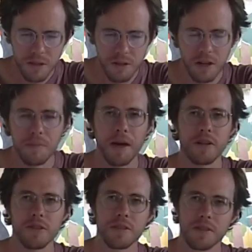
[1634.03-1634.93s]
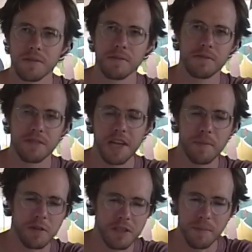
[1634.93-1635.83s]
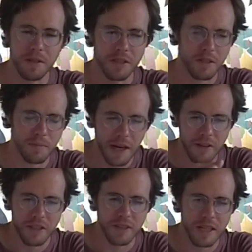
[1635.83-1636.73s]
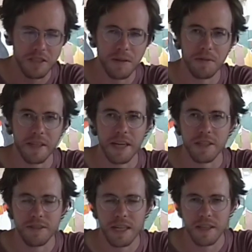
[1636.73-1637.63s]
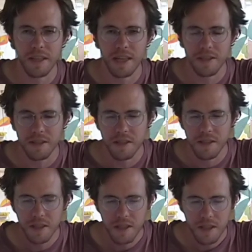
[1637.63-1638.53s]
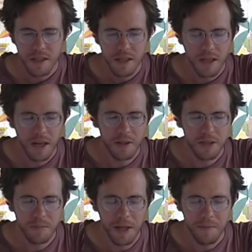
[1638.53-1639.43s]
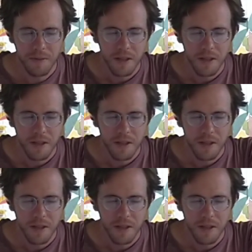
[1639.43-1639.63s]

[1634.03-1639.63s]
or a metal frame or something, so the batteries are on something, not directly on the cement.